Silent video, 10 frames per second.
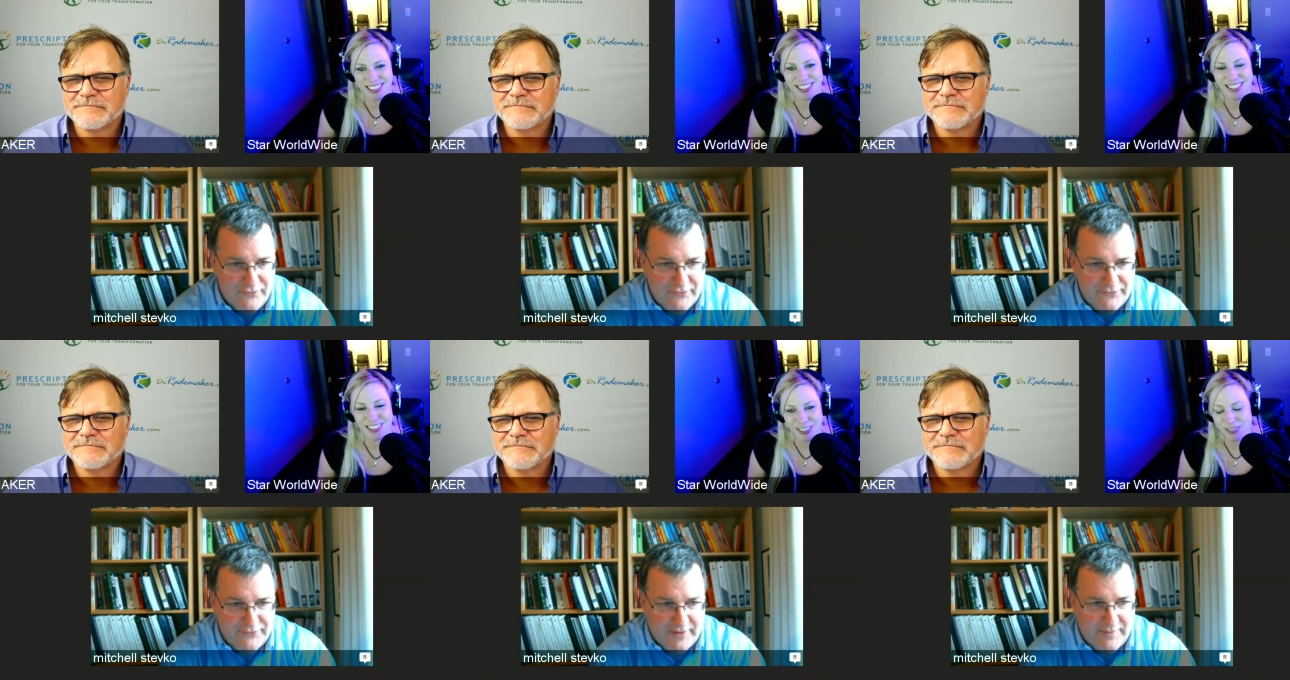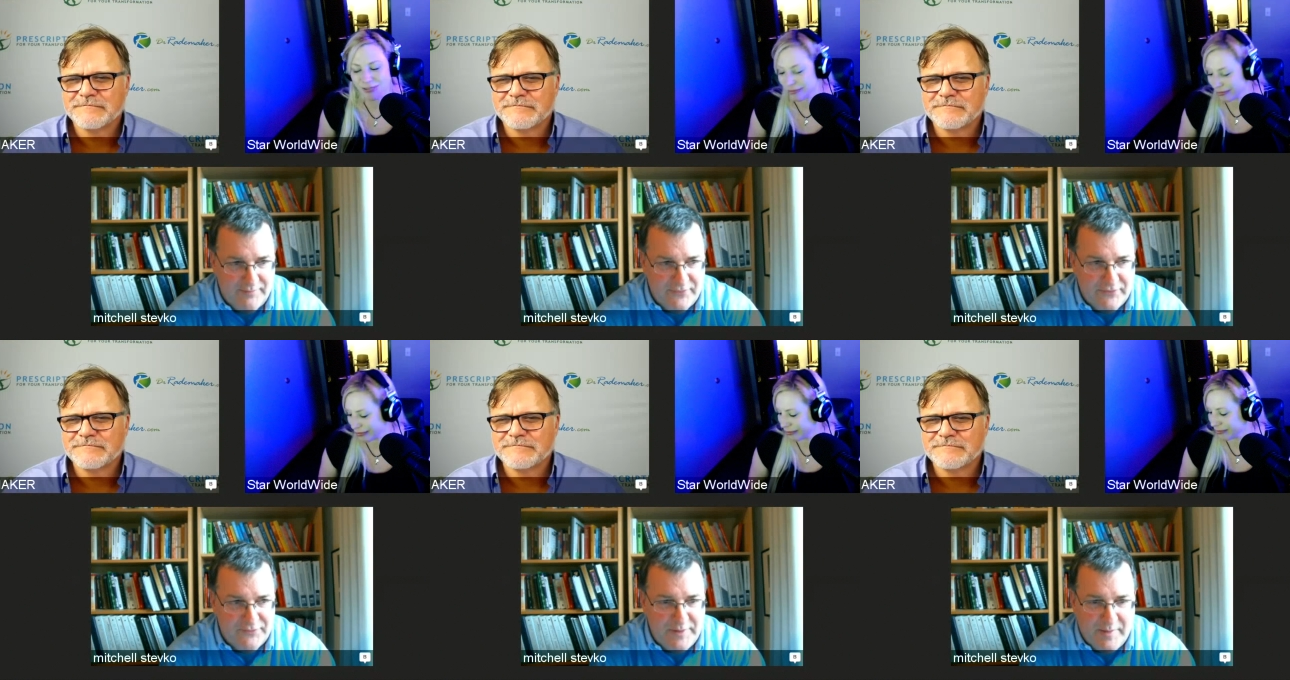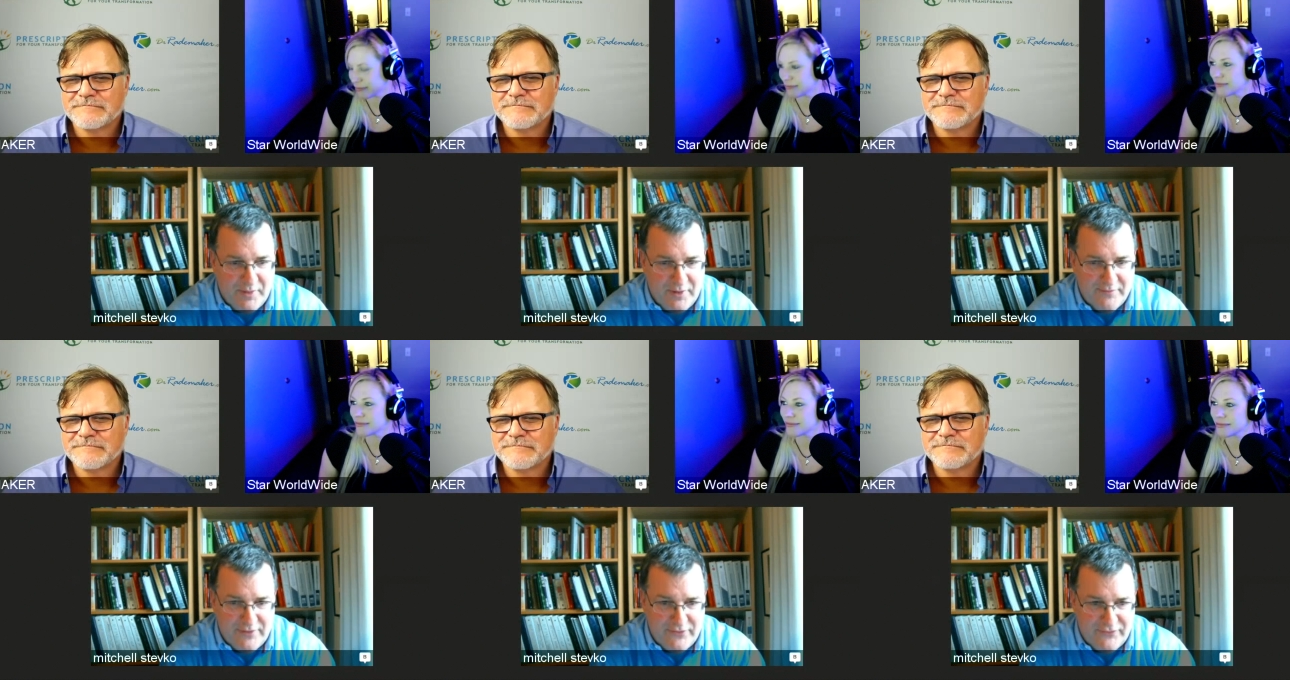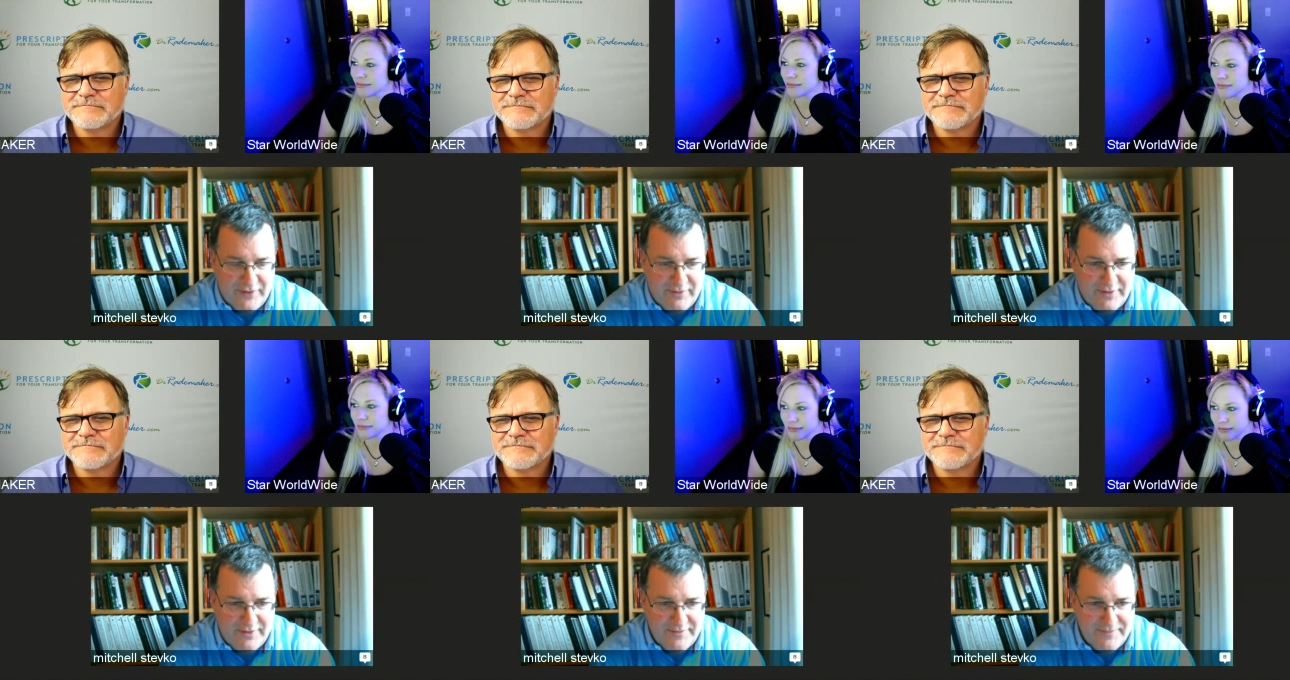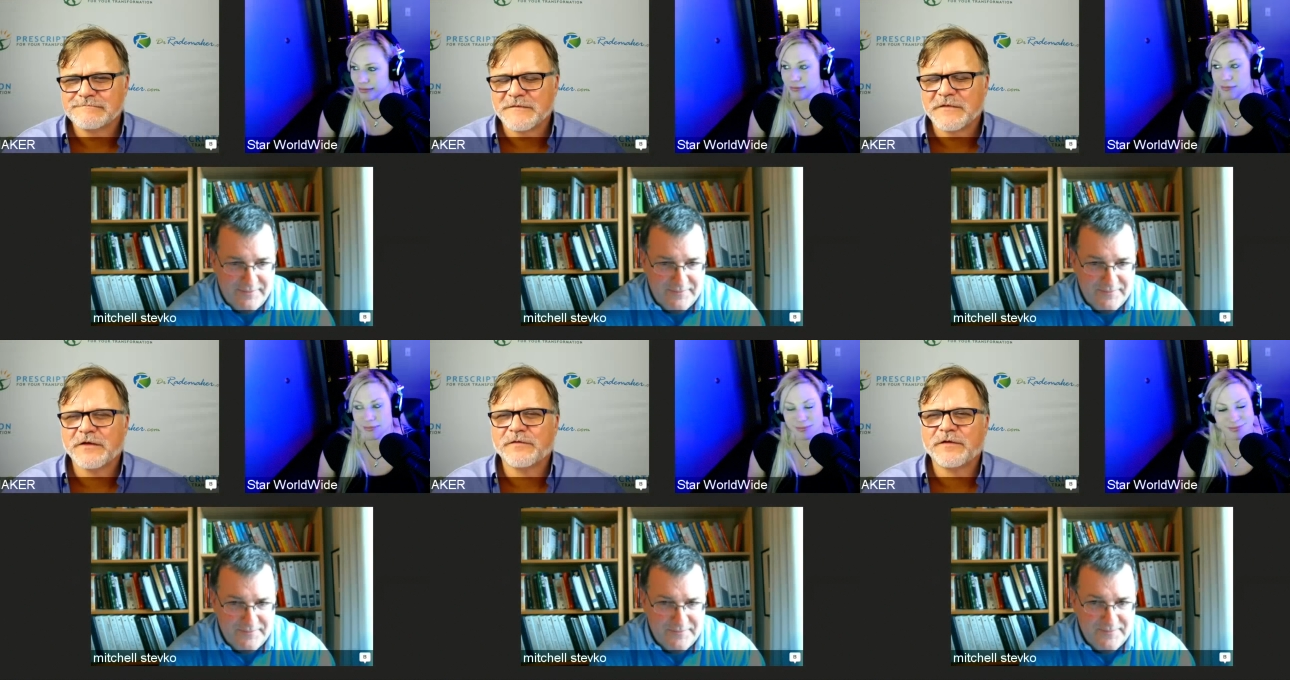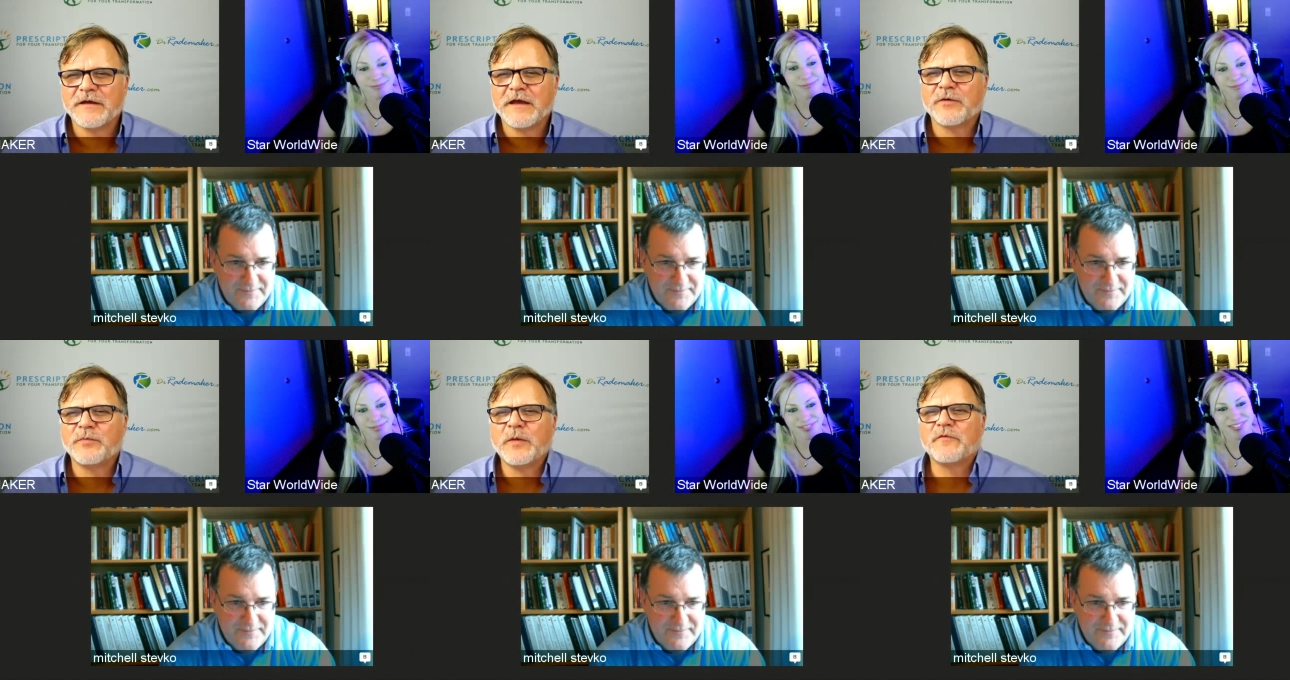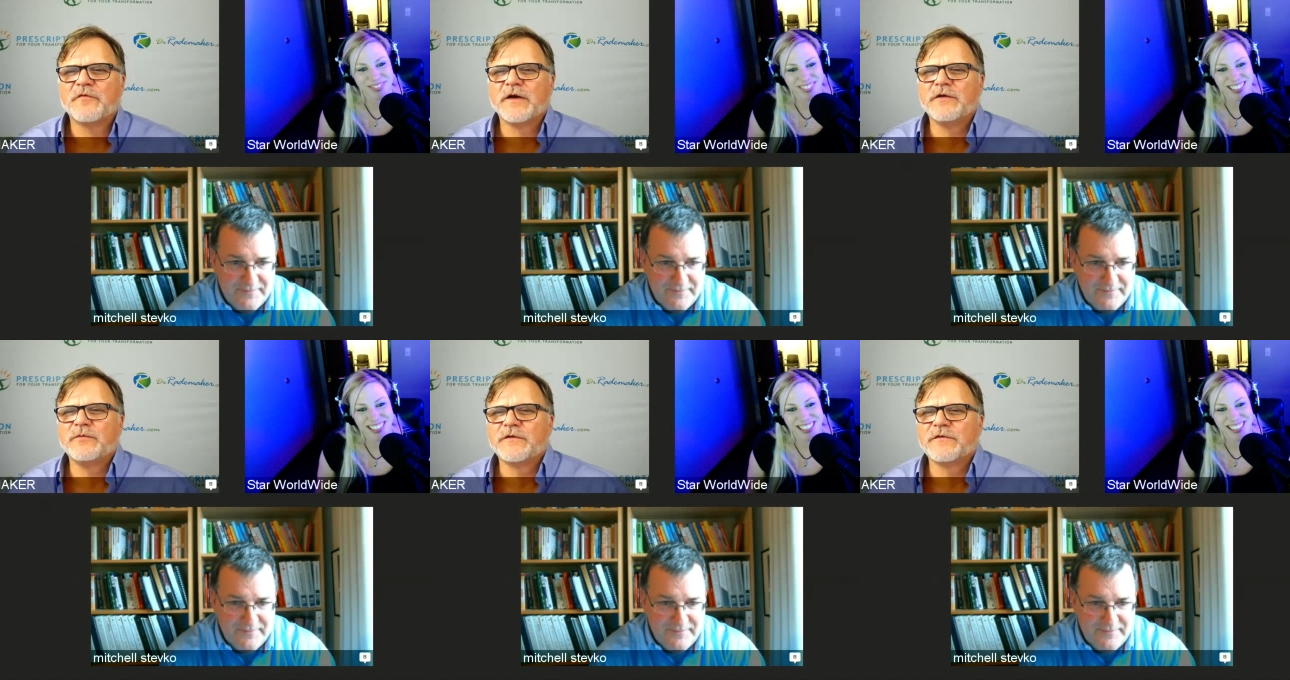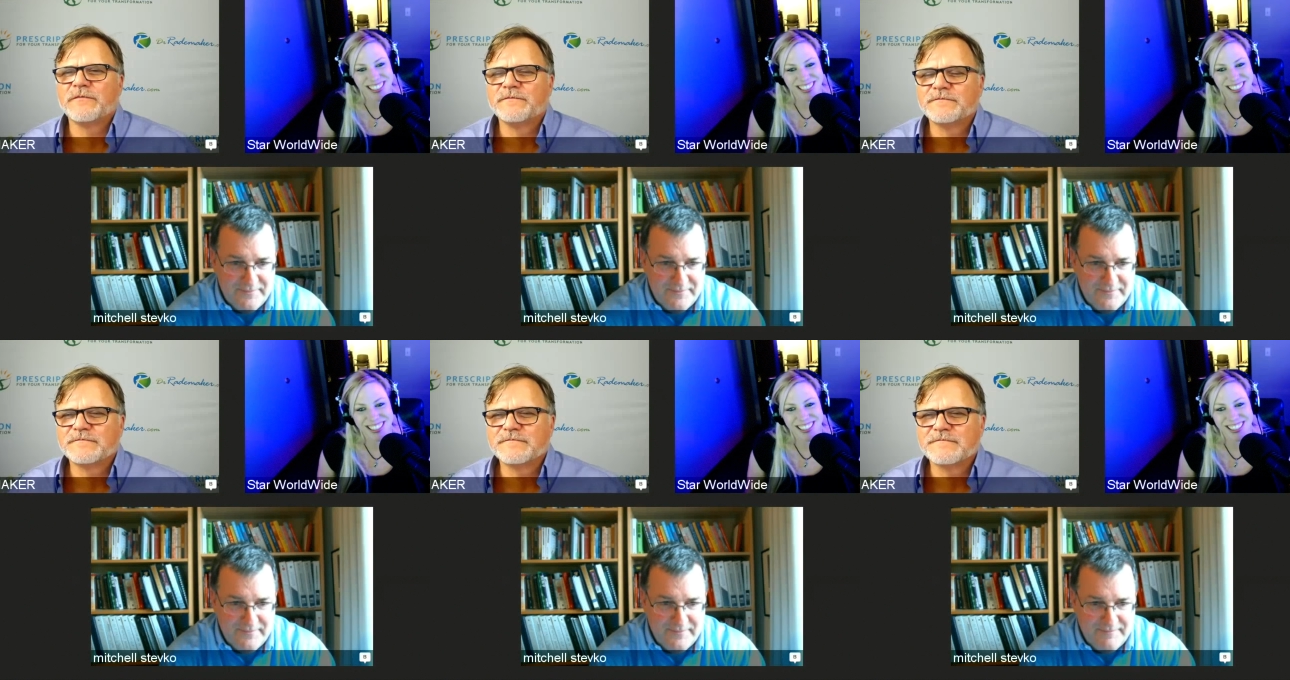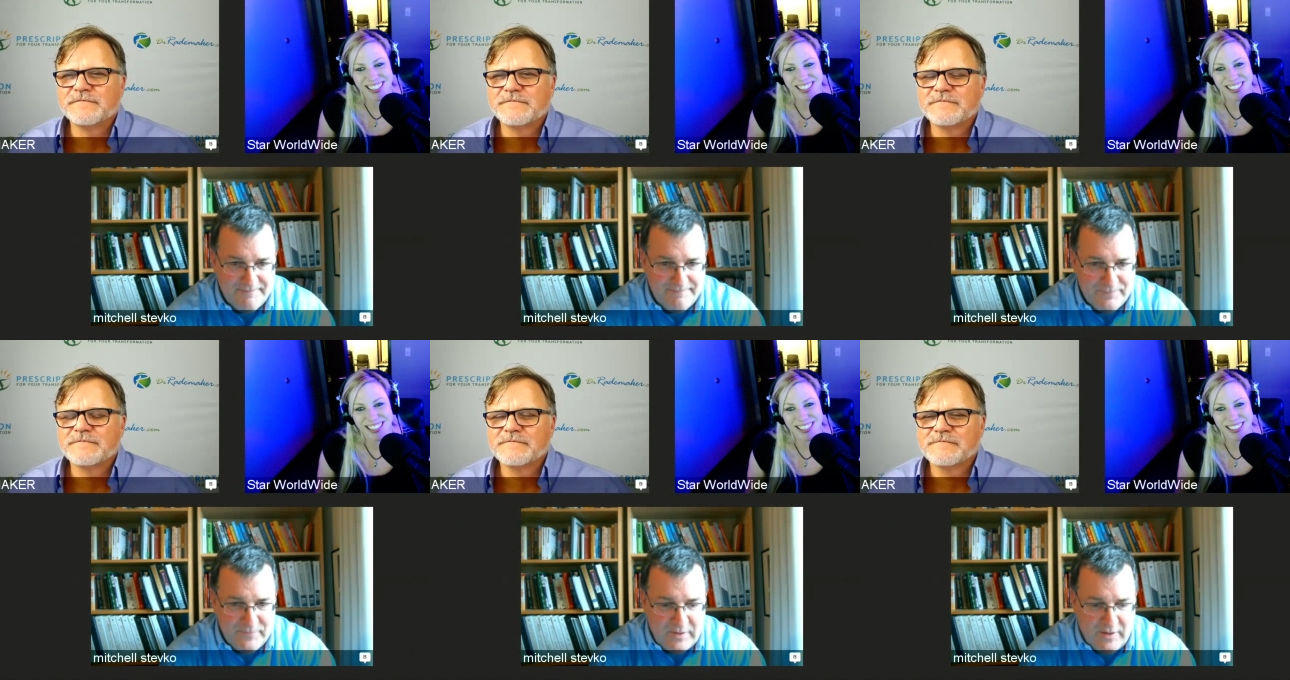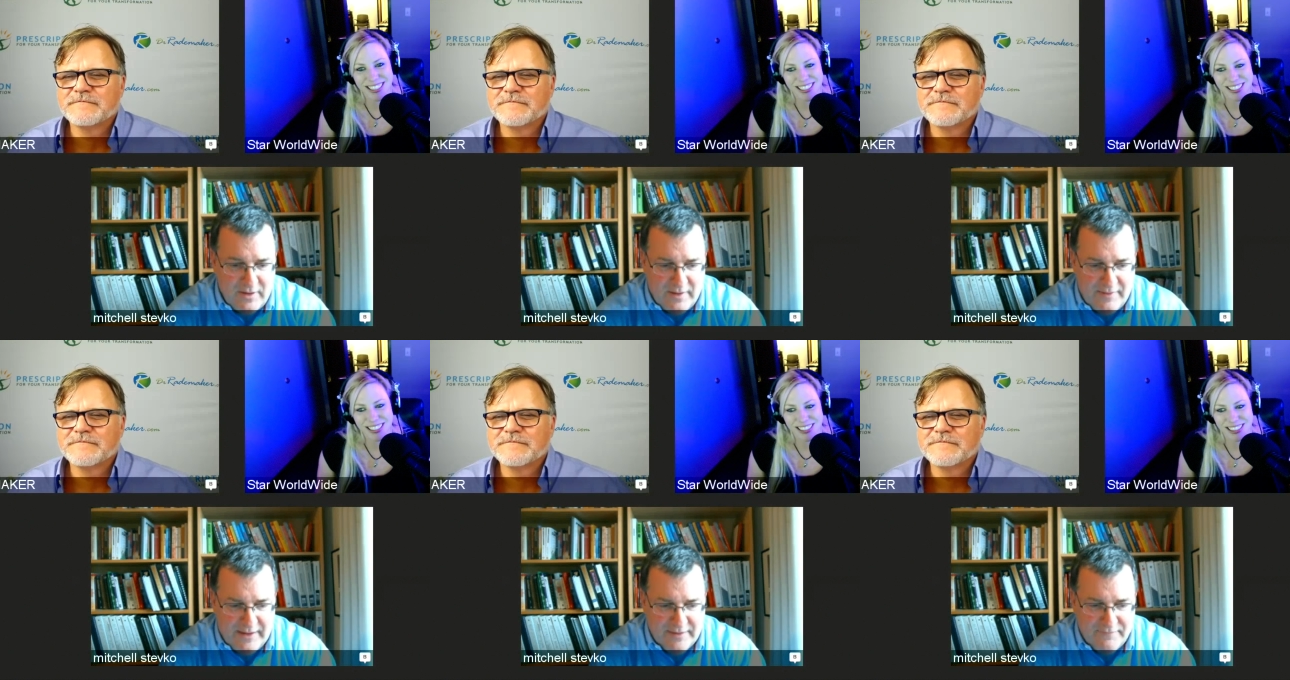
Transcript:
Speaker 1: Just be a part of it and share it. Love
Speaker 2: it. And how do people find you, Mitchell?
Speaker 1: They can